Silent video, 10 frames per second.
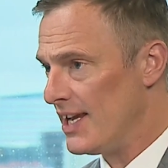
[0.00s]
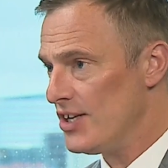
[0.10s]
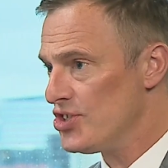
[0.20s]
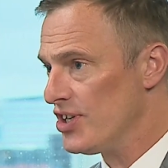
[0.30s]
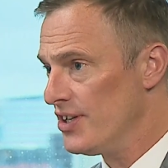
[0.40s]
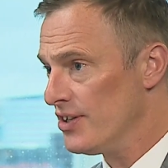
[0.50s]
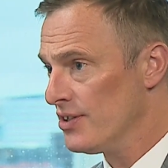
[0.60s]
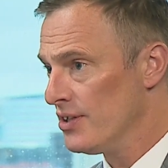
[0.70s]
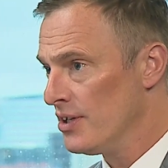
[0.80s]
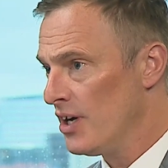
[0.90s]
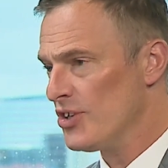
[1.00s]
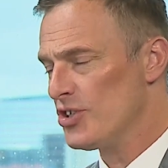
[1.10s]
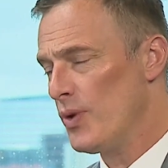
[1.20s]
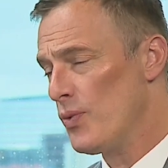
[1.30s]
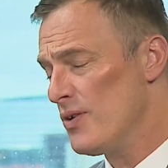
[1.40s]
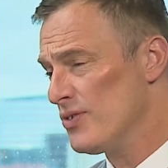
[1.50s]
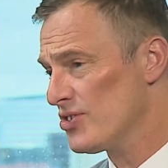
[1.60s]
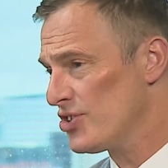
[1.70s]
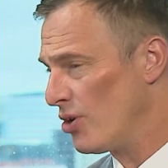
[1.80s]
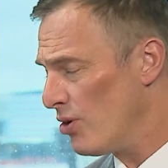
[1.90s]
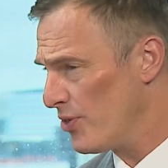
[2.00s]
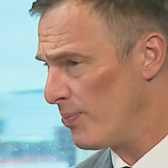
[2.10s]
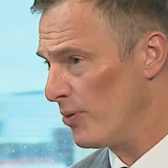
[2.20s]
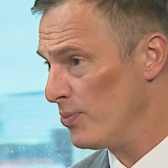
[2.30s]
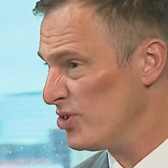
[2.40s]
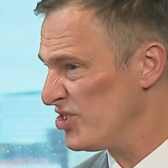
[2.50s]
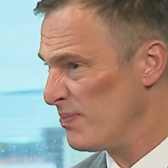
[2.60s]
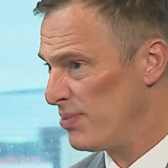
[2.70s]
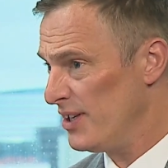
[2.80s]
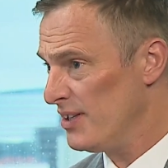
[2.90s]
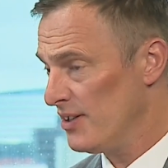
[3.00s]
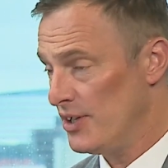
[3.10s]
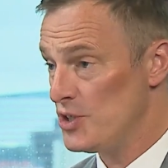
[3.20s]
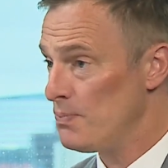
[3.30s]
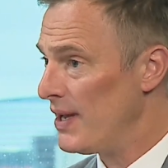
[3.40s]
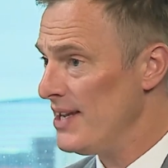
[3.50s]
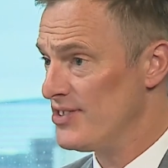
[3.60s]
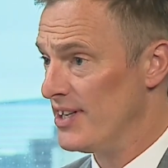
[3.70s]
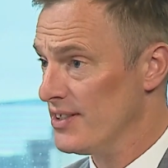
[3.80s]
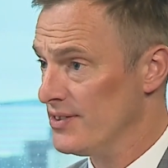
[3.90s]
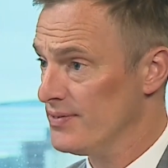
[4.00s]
it in China. And so we won't solve the problem, we'll simply displace it.